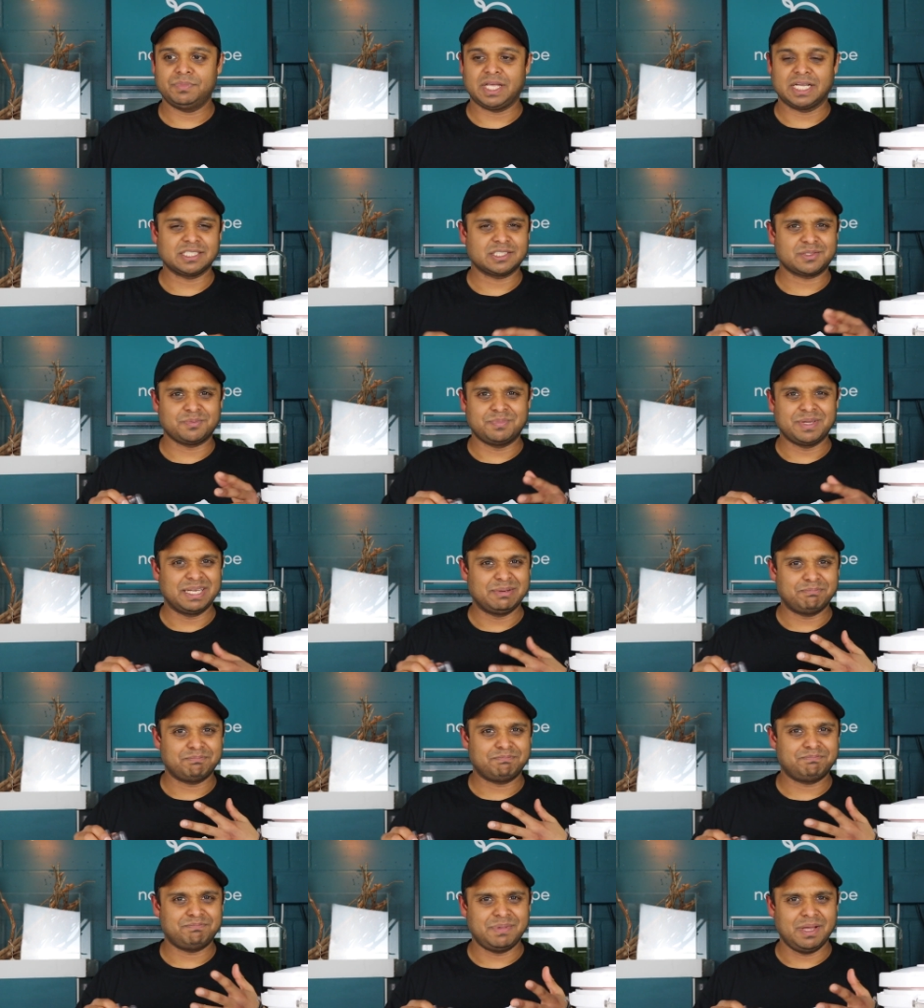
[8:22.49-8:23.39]
that's a
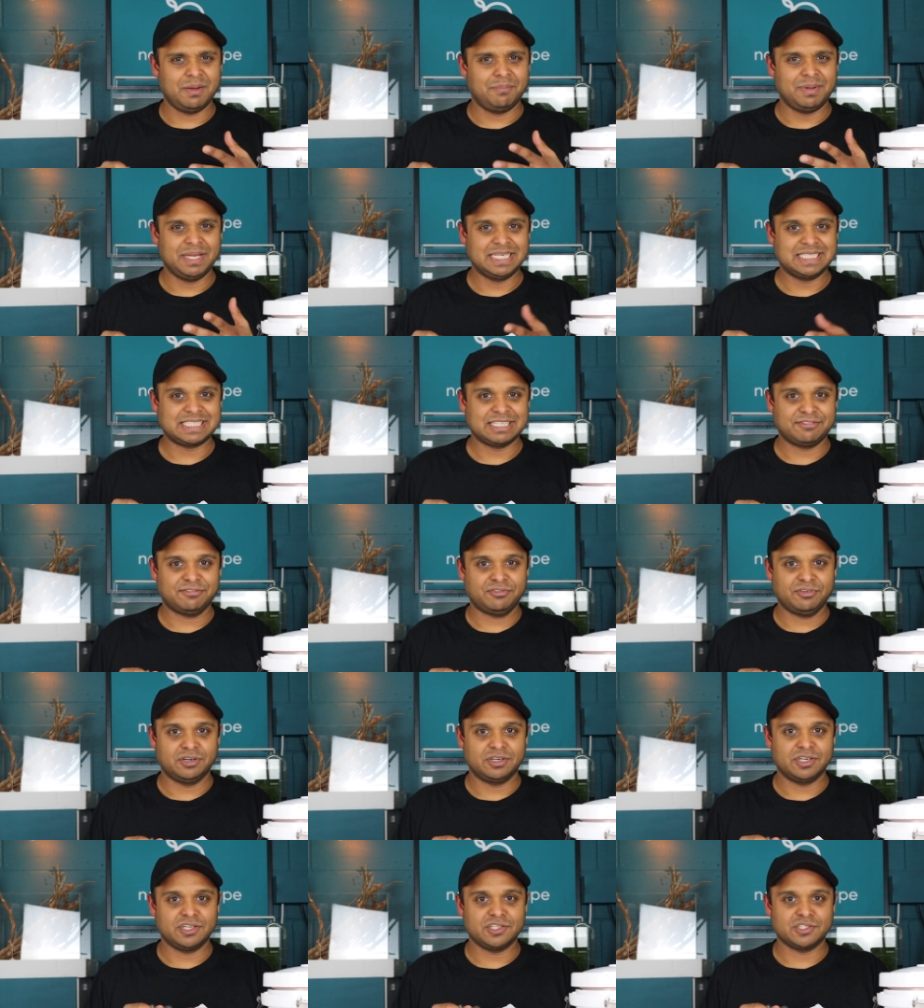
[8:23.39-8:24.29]
bit a bit
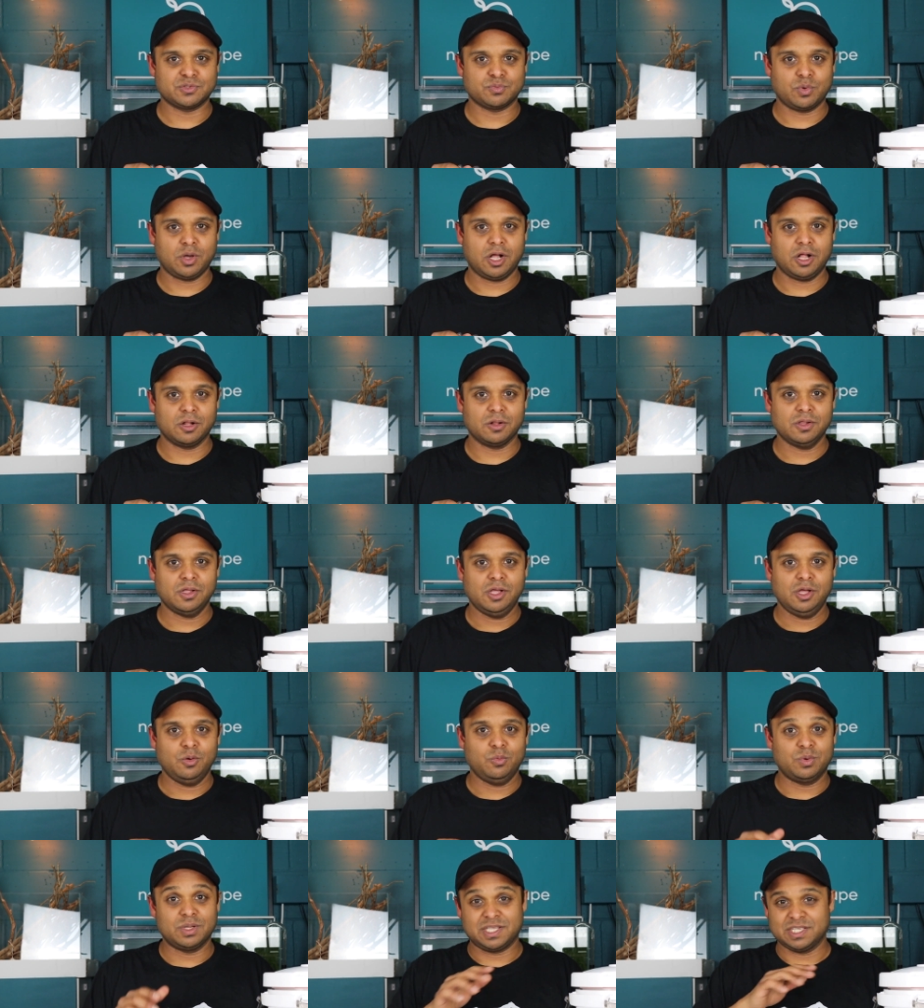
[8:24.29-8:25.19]
different as well
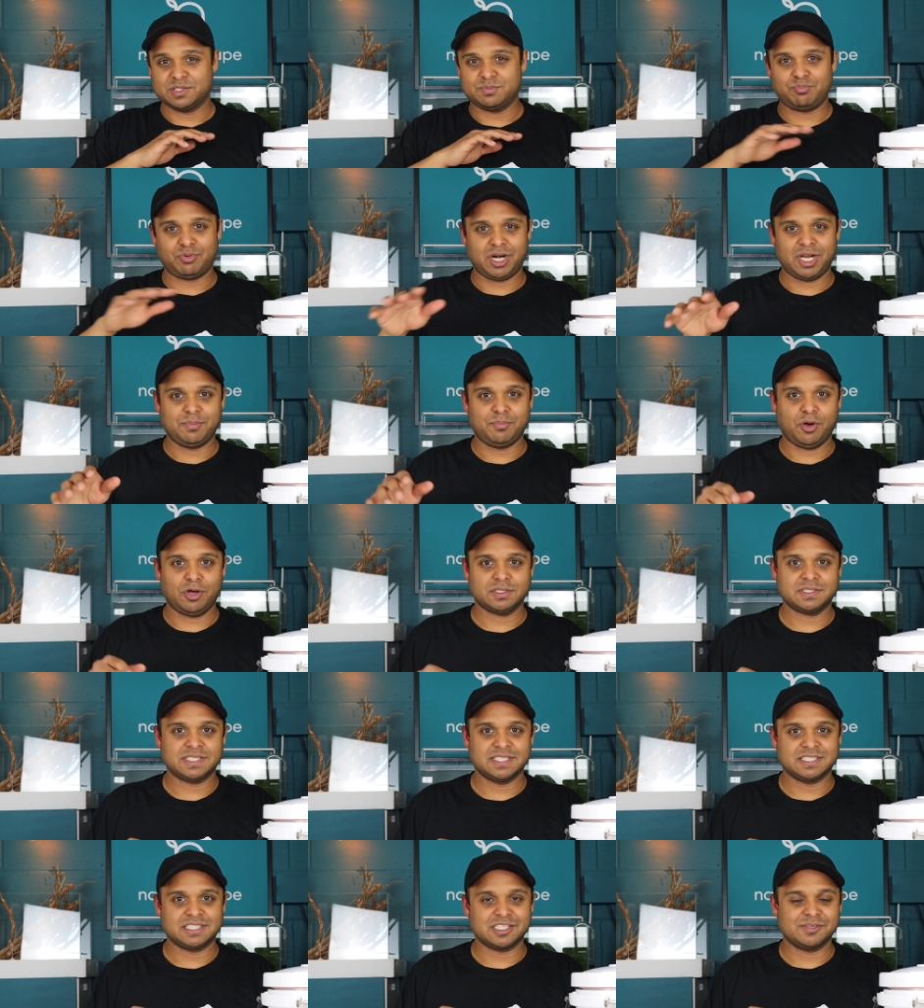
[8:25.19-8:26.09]
with the spray bar
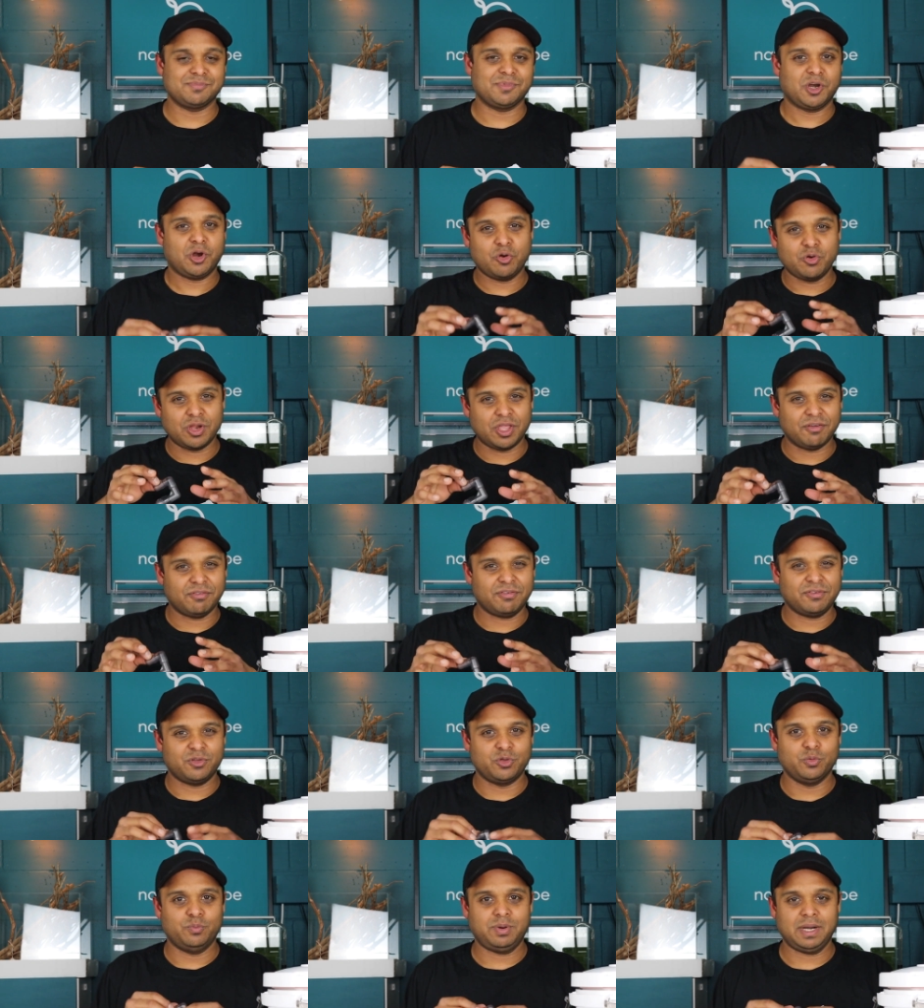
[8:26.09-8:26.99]
system and only a
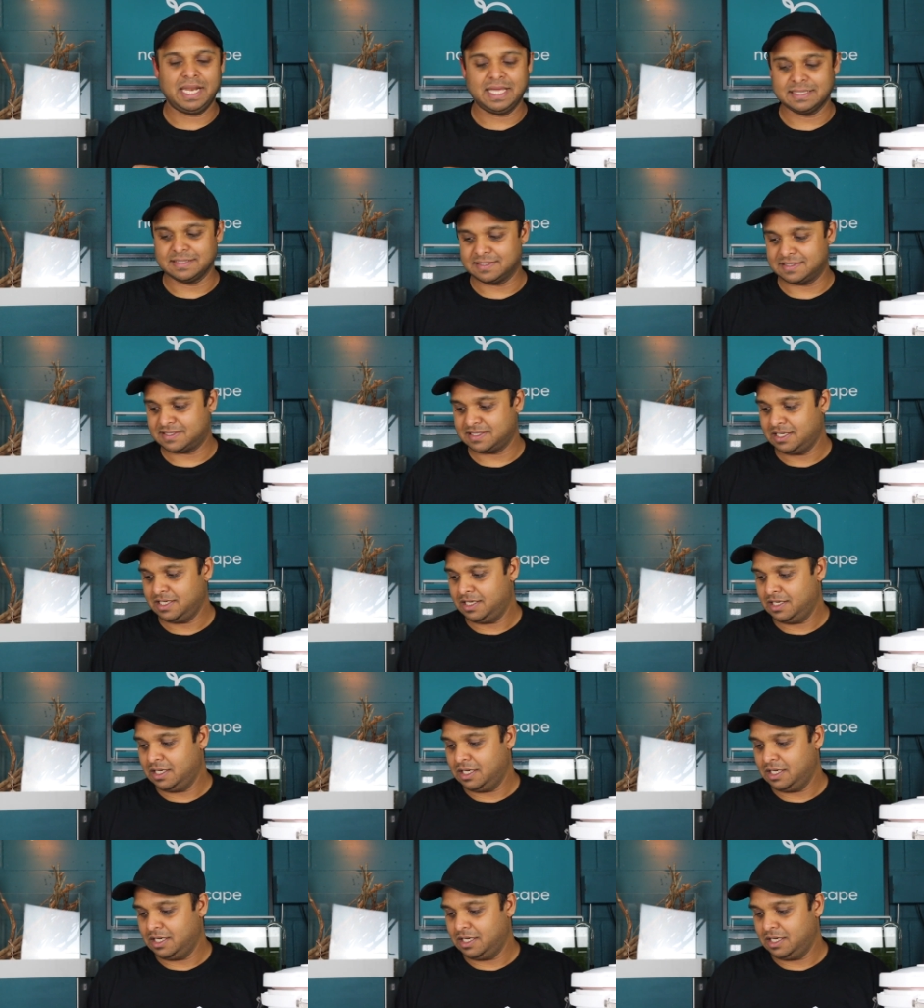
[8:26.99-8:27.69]
few plants.